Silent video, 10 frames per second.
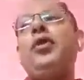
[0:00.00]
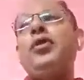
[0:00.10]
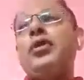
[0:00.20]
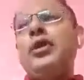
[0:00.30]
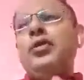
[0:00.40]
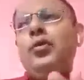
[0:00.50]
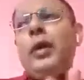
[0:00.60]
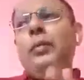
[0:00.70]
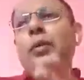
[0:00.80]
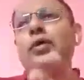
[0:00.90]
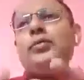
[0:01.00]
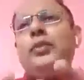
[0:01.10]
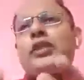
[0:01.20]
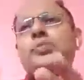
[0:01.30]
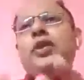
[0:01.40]
don't know about
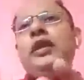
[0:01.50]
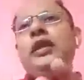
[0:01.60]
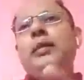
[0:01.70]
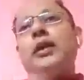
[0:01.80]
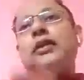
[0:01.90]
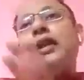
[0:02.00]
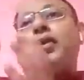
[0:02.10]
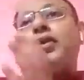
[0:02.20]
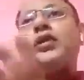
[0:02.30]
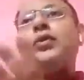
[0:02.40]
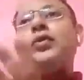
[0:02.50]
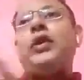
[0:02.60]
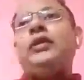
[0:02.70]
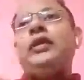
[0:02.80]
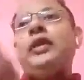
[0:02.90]
much more India, but they know Shah
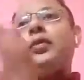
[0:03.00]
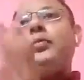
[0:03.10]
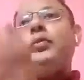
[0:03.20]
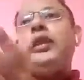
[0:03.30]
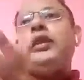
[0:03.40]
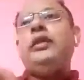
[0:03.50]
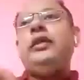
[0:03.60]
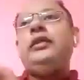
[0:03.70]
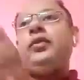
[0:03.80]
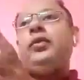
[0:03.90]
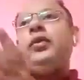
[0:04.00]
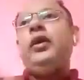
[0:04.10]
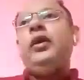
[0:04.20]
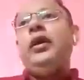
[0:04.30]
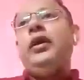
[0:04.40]
Rukh Khan, they know Amir Khan, they know